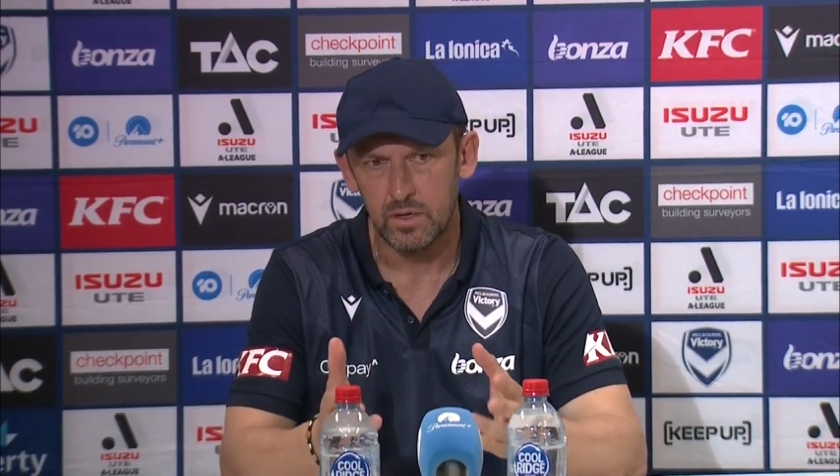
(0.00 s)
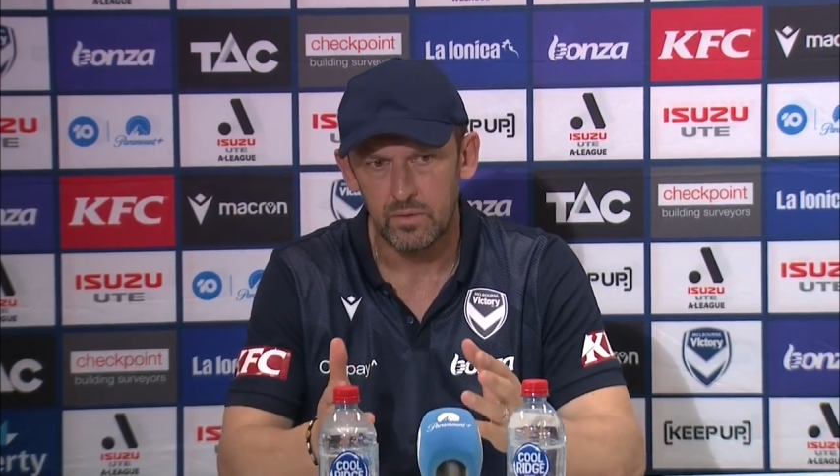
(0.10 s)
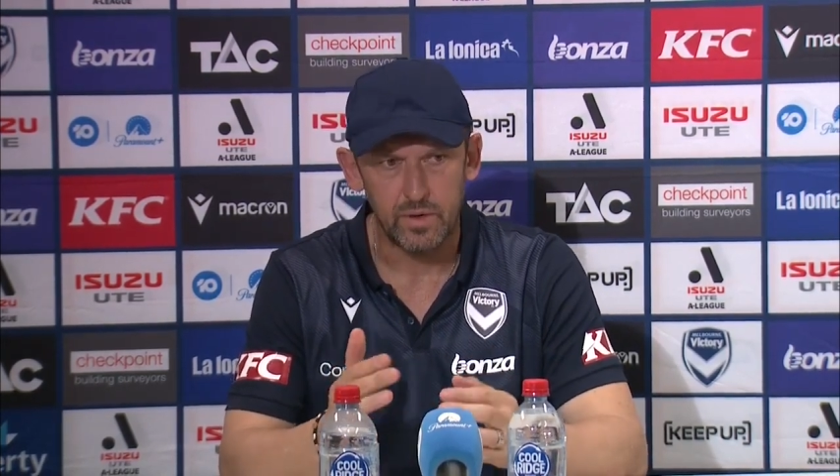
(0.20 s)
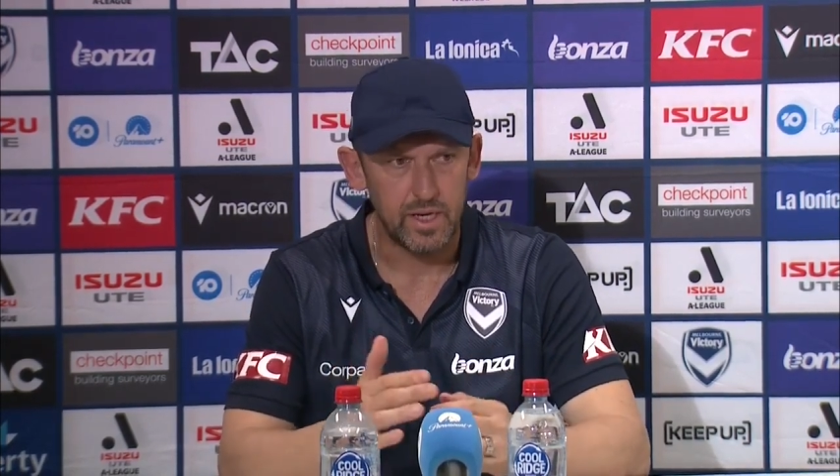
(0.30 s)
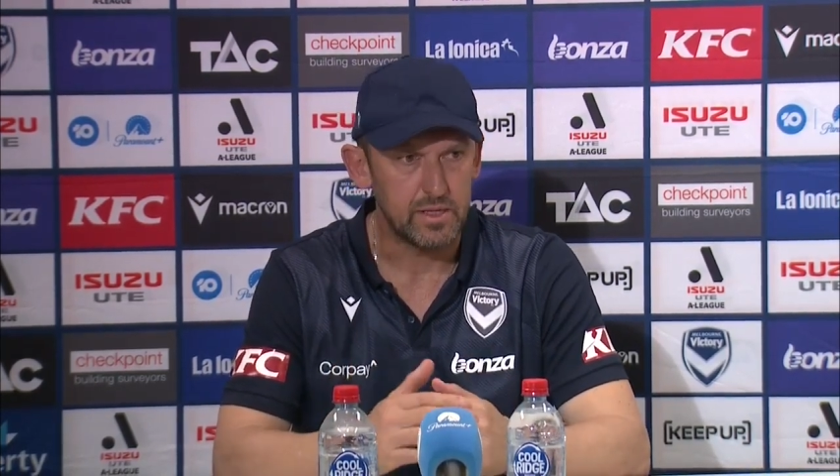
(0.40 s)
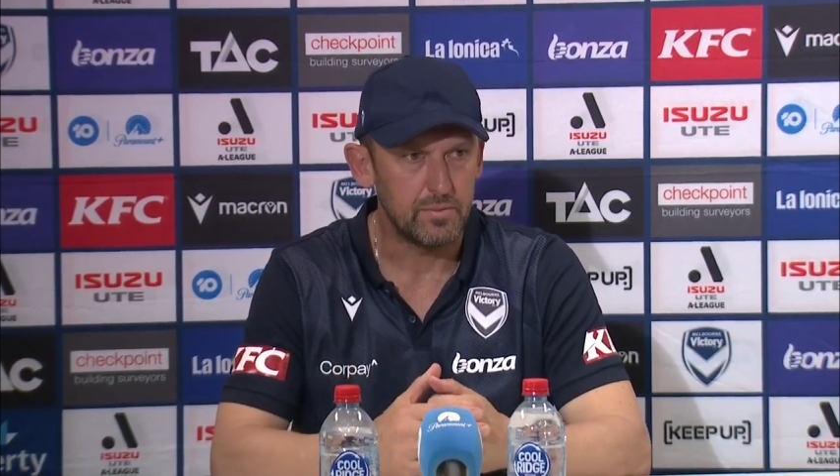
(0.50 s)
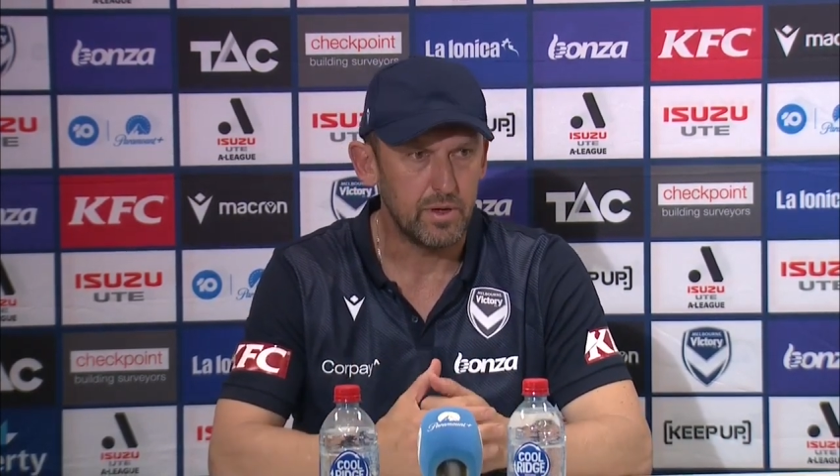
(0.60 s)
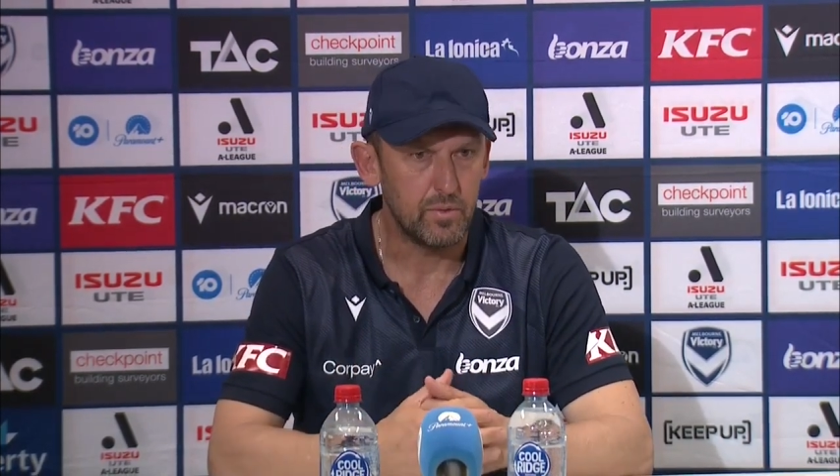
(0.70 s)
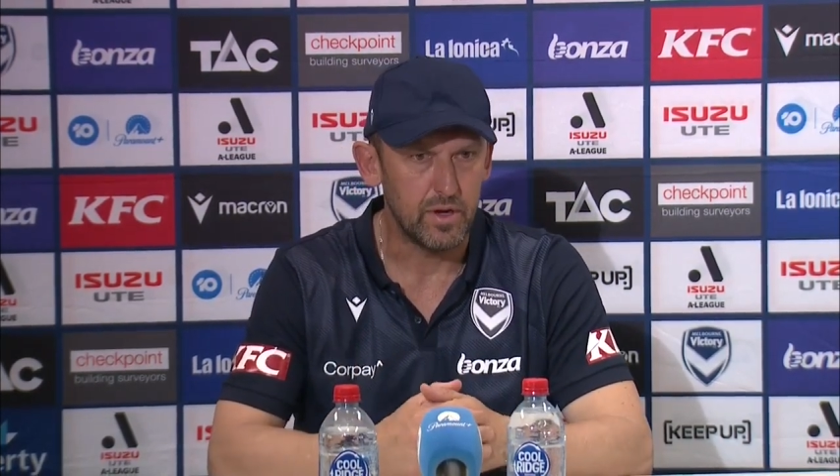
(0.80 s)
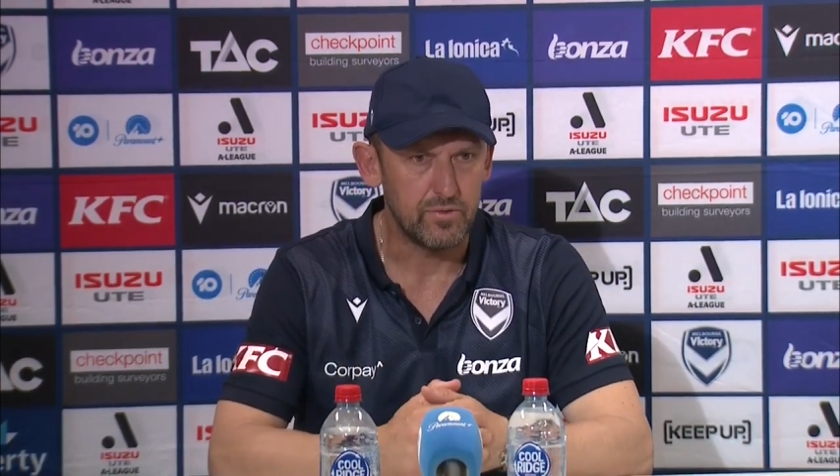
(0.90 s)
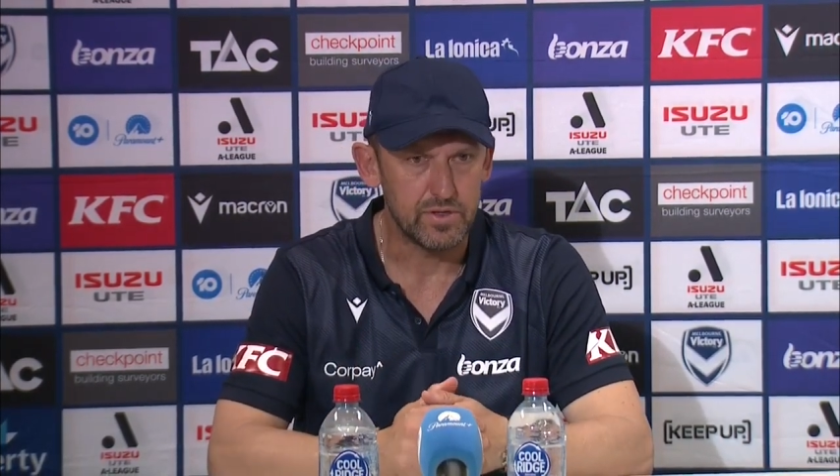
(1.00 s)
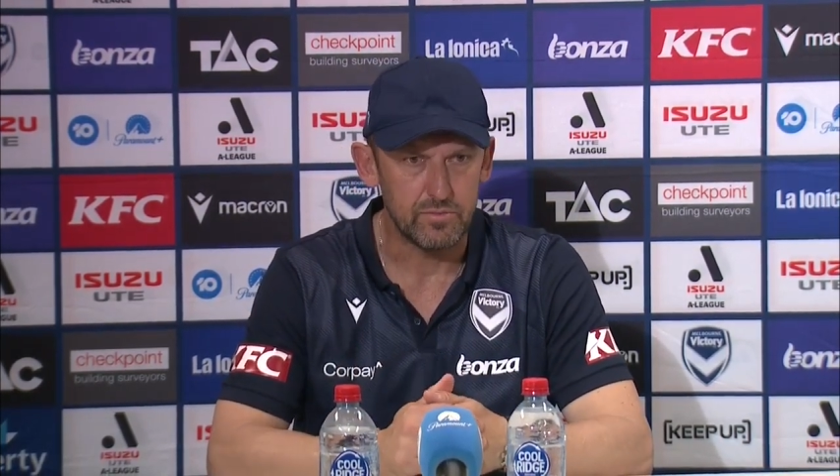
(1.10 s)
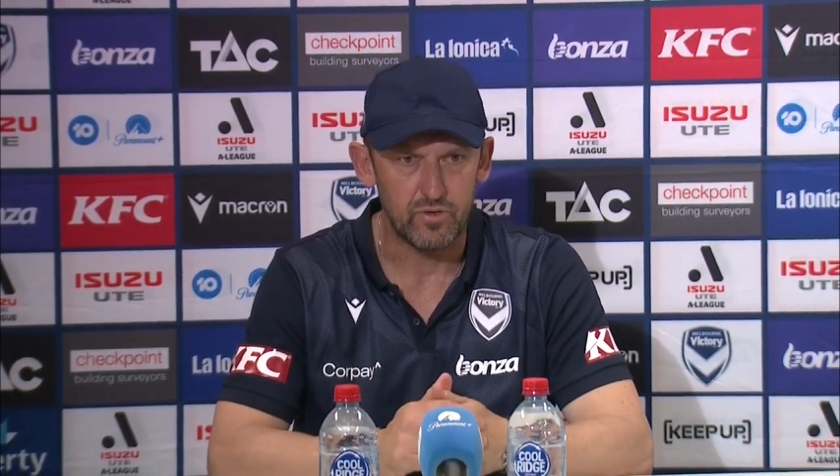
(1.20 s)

We had to be aware of some